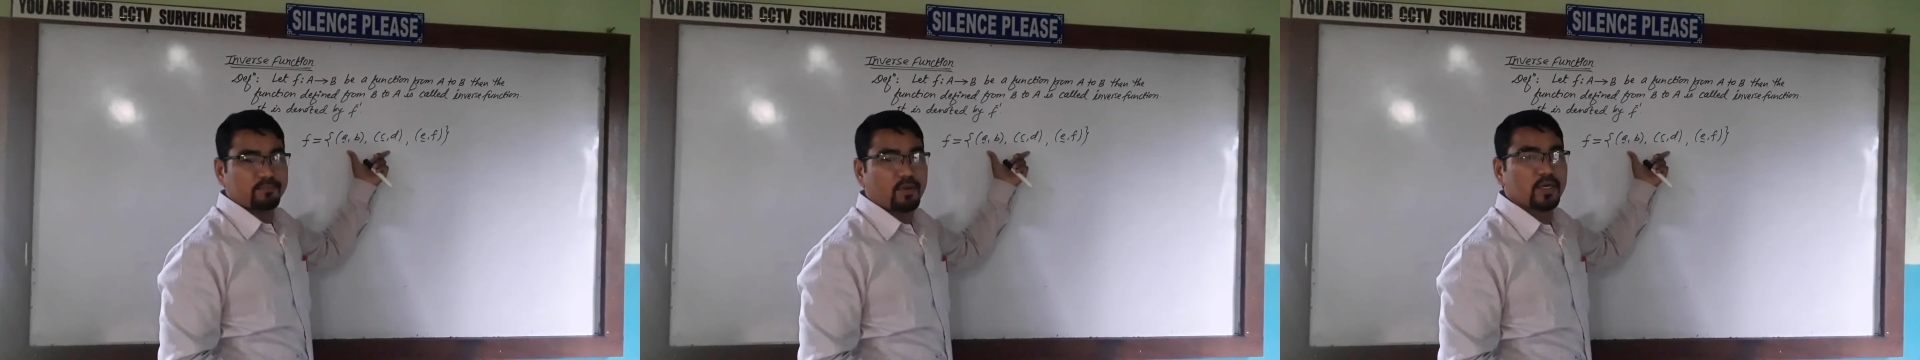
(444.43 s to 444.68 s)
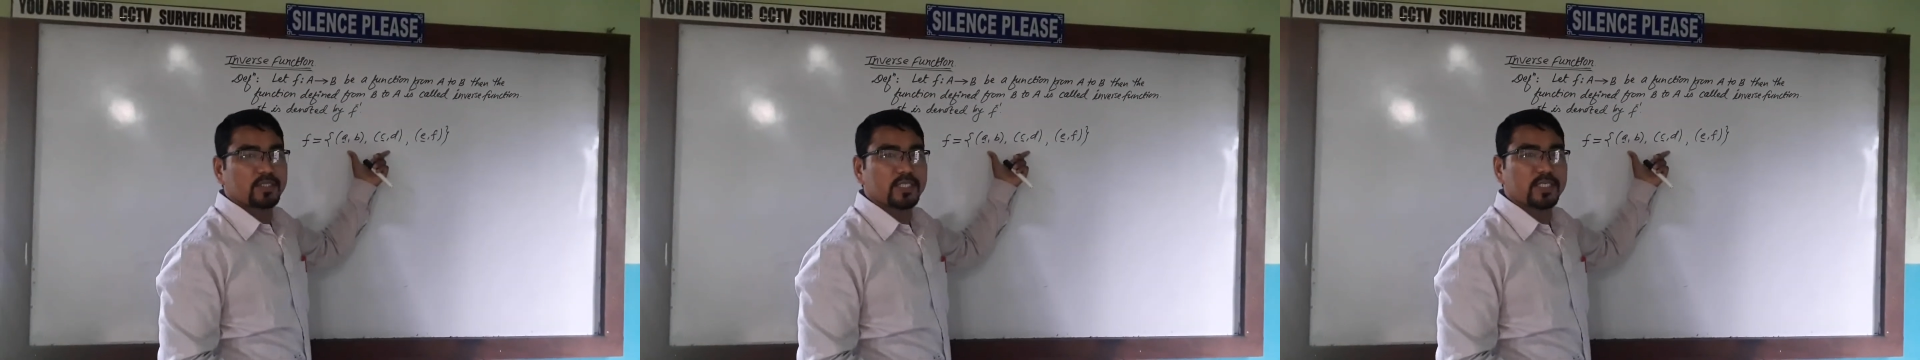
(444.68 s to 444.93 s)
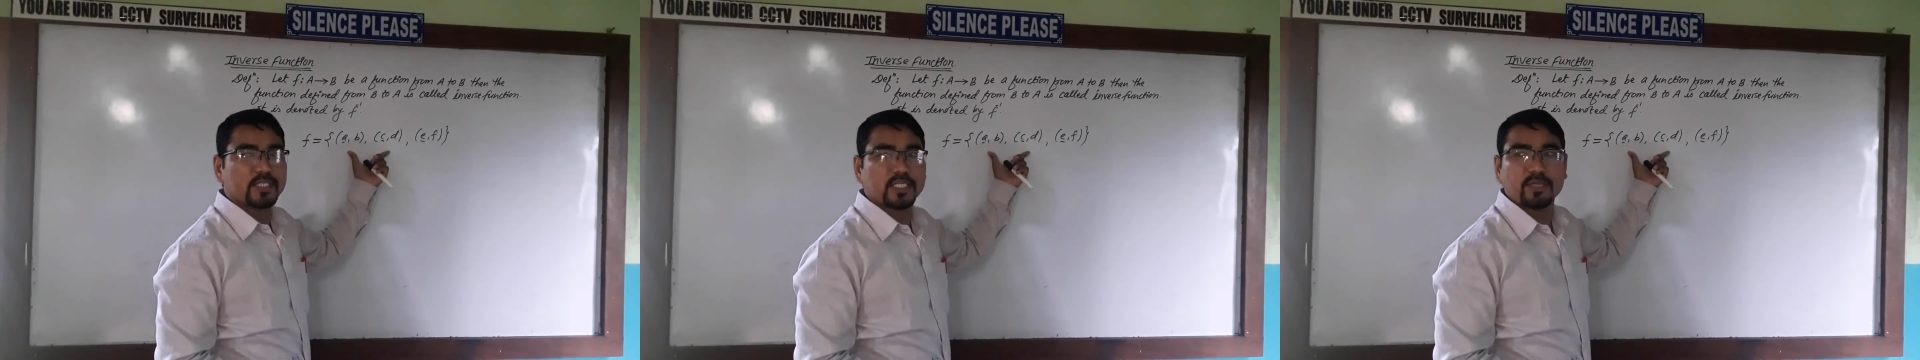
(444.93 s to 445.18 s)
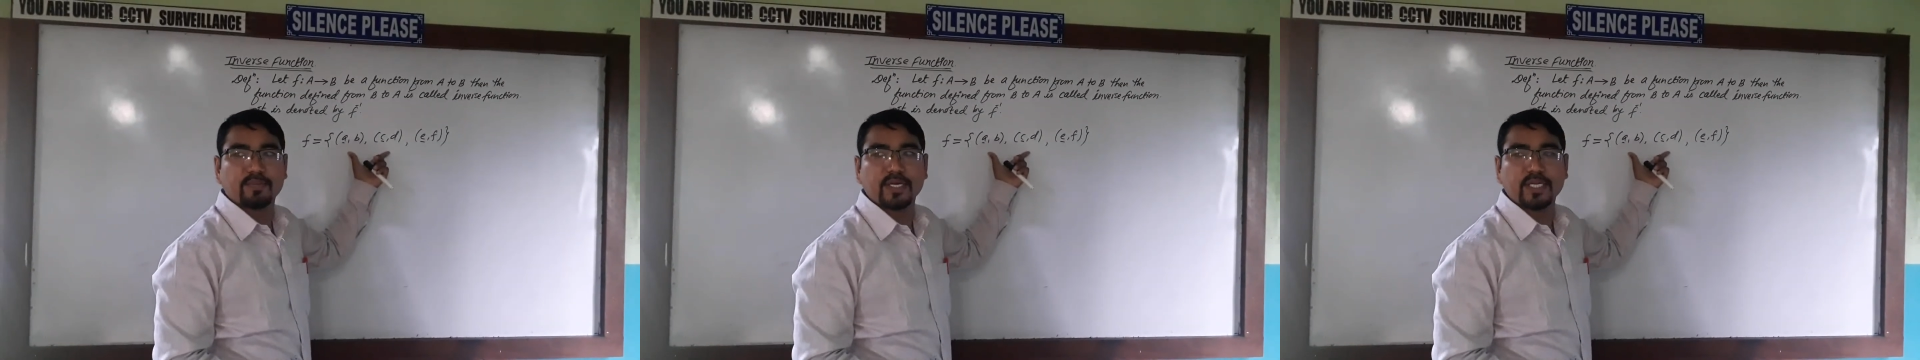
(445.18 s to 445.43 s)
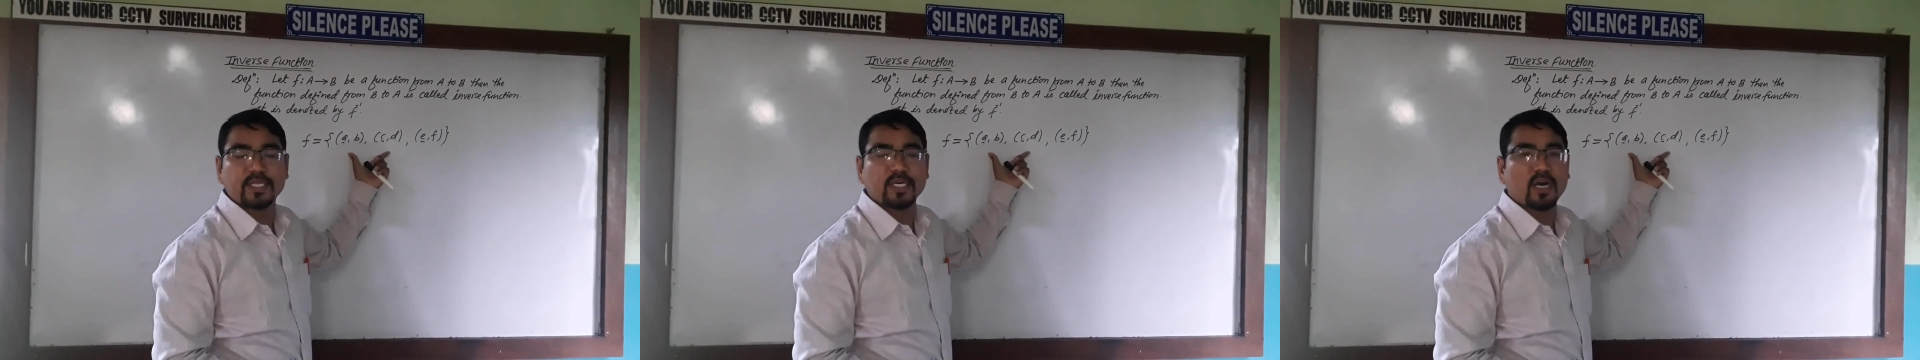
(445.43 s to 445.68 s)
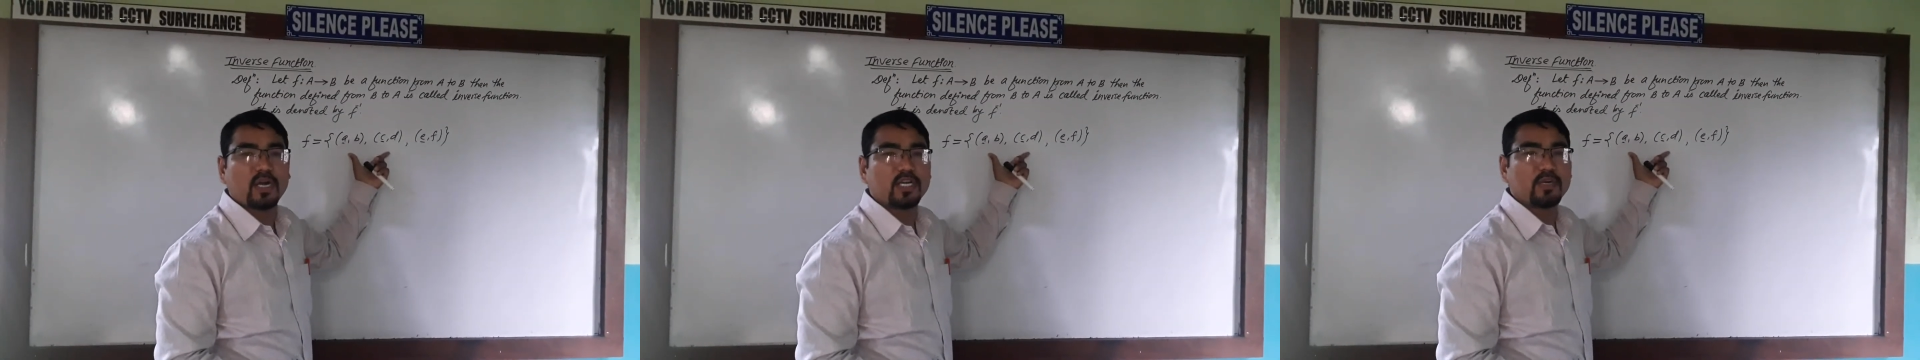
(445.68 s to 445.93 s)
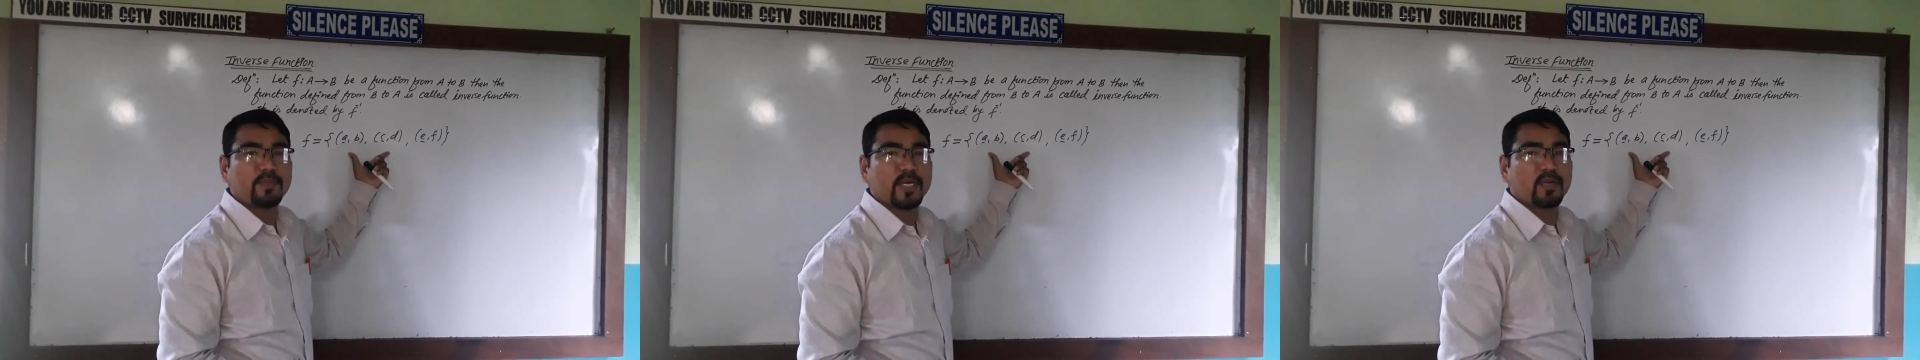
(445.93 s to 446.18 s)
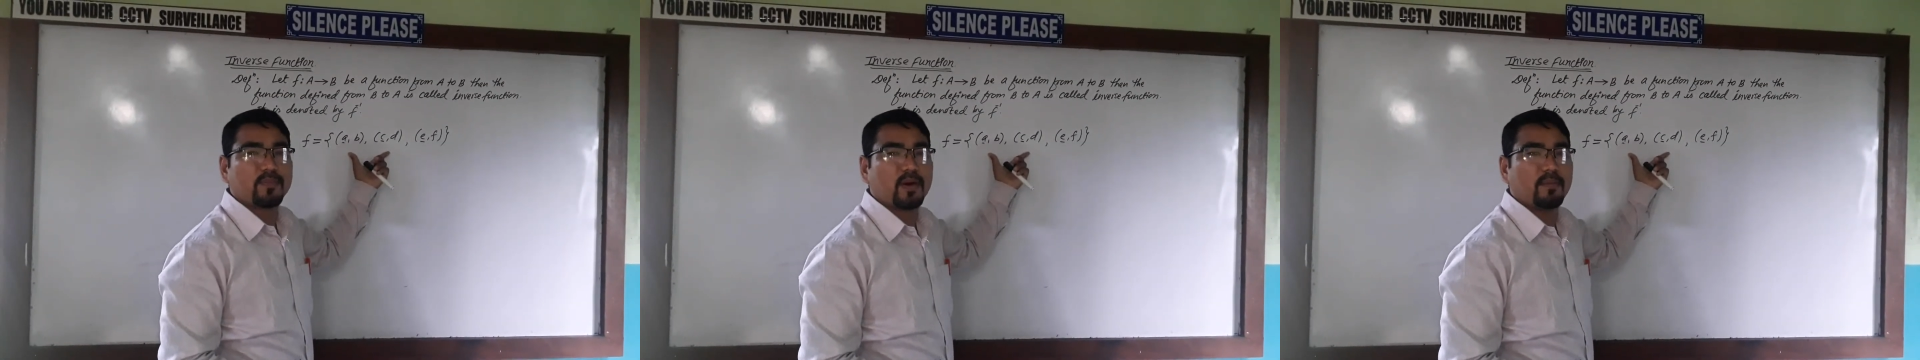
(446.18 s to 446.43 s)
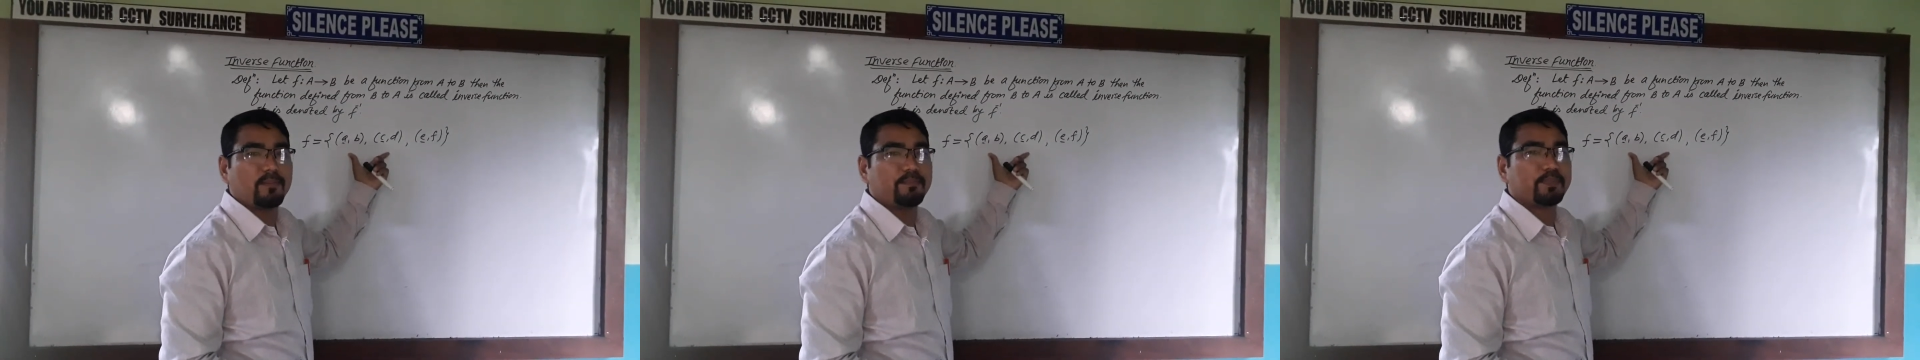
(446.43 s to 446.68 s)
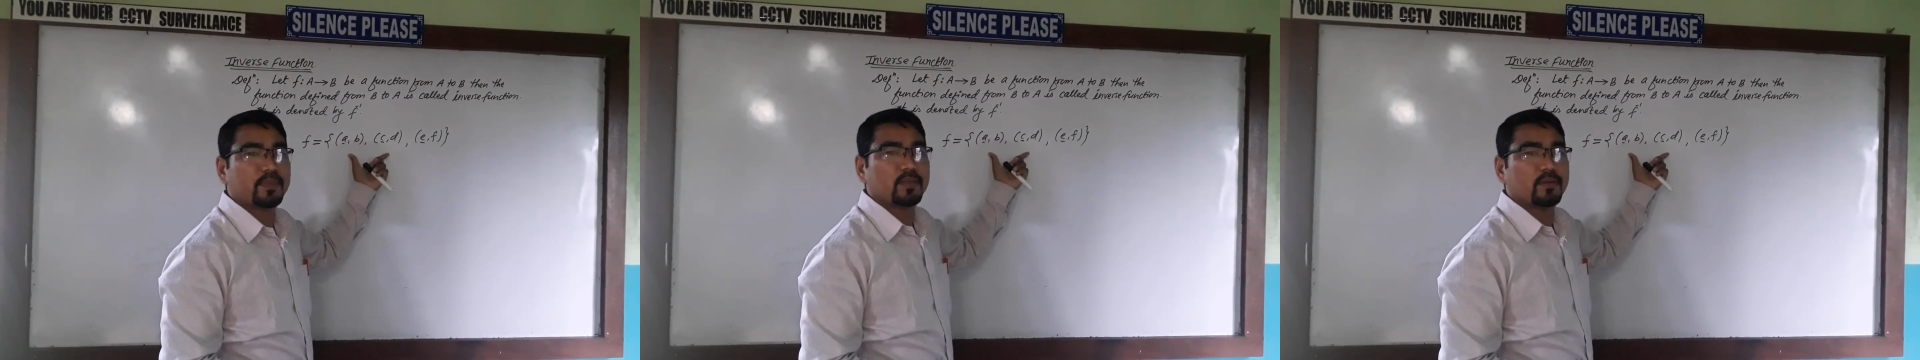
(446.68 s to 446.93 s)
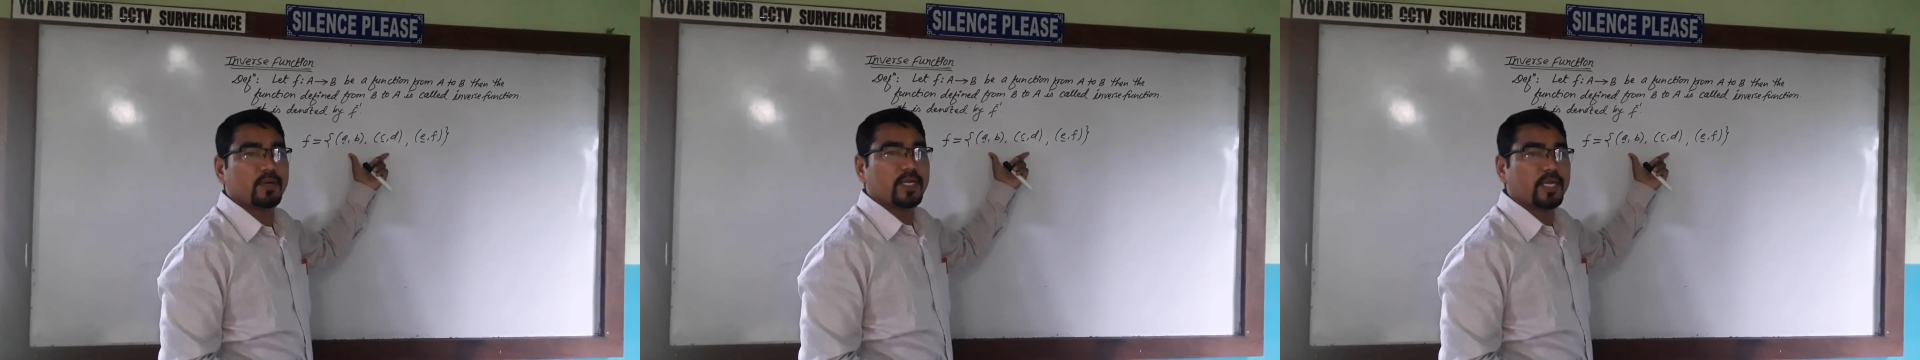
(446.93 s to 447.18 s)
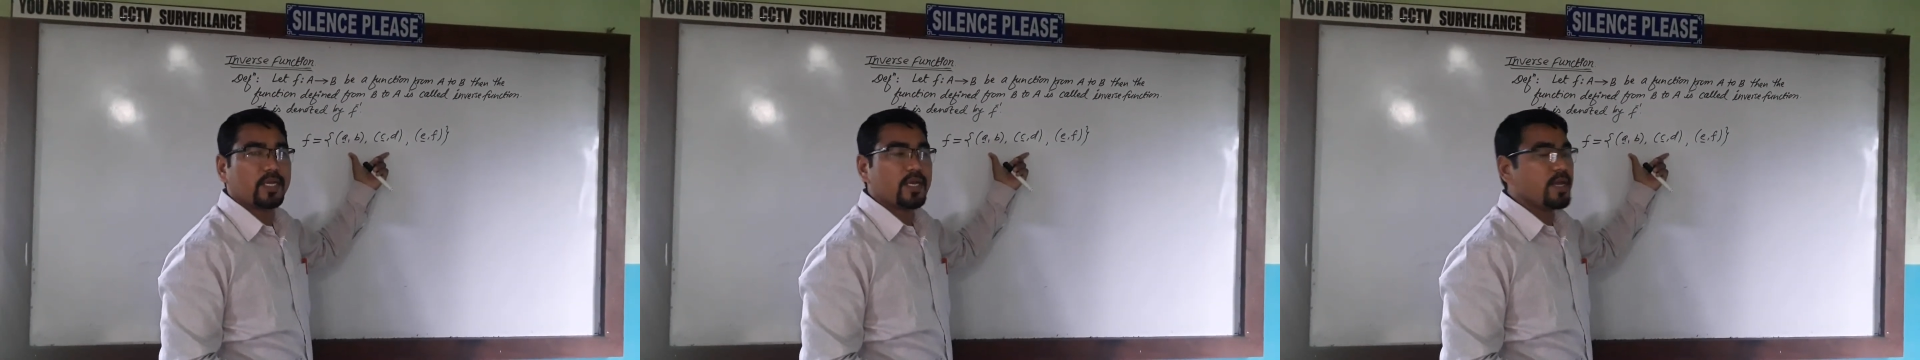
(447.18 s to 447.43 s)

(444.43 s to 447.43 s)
Function is given in the order pair form. Okay.